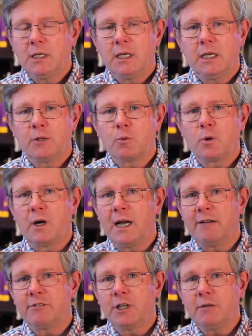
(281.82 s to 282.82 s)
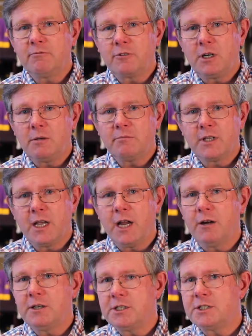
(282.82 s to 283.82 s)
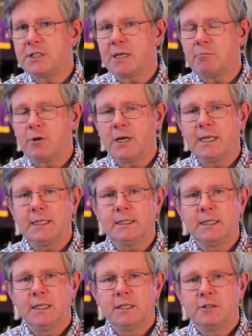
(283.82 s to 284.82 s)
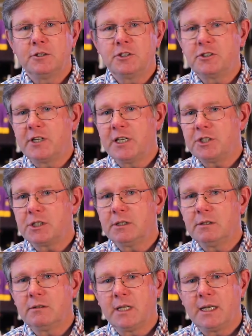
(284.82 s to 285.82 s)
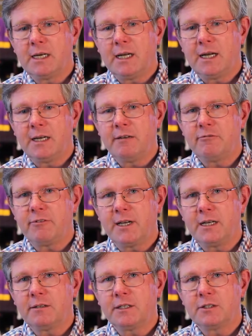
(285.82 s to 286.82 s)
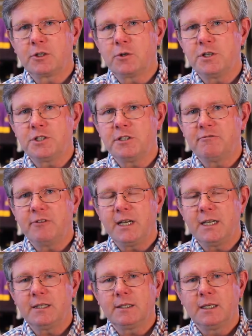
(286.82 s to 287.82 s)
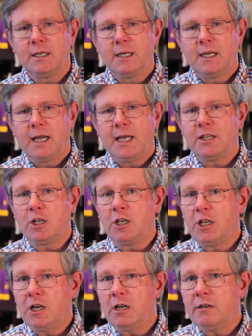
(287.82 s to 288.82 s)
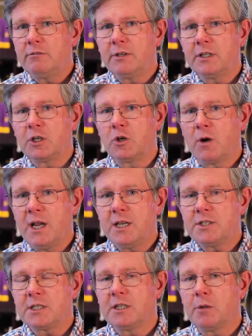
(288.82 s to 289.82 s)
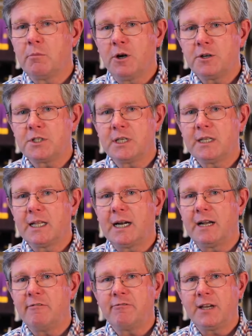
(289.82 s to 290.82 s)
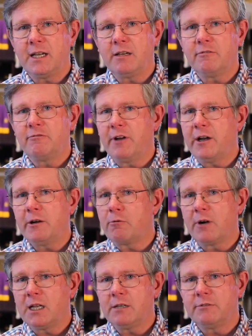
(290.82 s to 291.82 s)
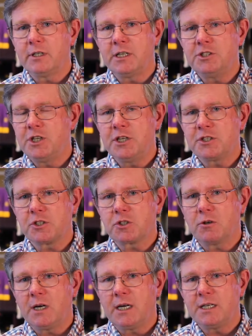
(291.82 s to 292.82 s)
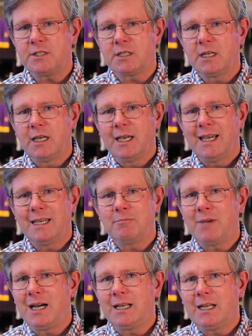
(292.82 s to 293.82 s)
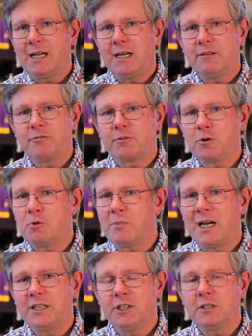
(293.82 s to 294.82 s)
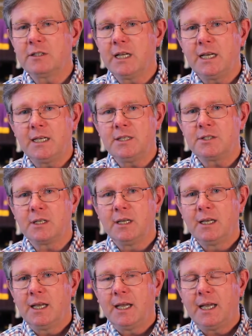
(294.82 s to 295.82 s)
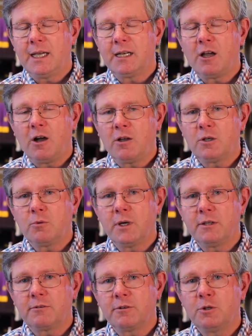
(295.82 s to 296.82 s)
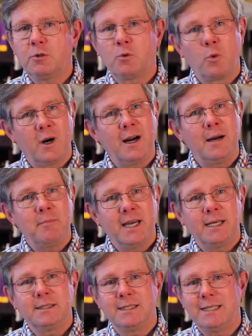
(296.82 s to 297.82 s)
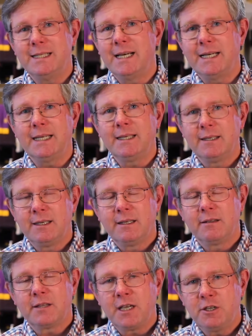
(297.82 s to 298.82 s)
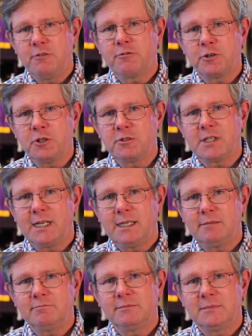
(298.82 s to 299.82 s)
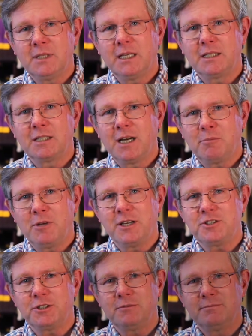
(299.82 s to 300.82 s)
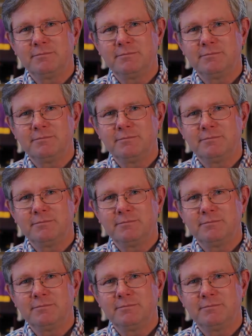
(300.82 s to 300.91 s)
and where I've come from, the heritage I bring, the tradition that I have found in the Christian faith, and the love and the grace and the mercy that I found very relevant in Jesus Christ in my life through my young days and all the way through where I'm at today. Thank you for your time, and God bless you.